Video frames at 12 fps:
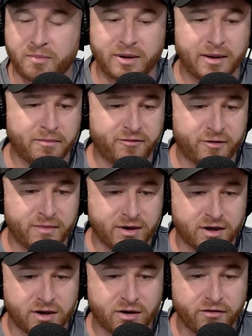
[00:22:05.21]
bump from the
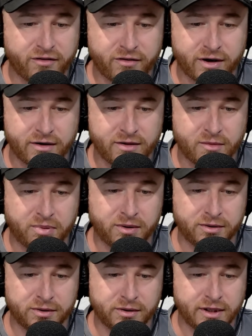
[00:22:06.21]
Godolphin runner in the
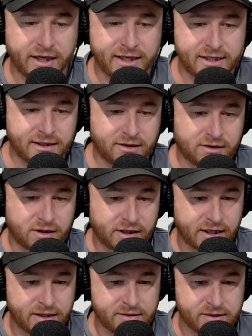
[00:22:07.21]
blue. He did look
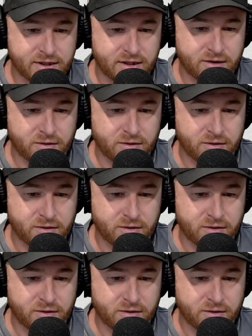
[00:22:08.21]
like he was going to.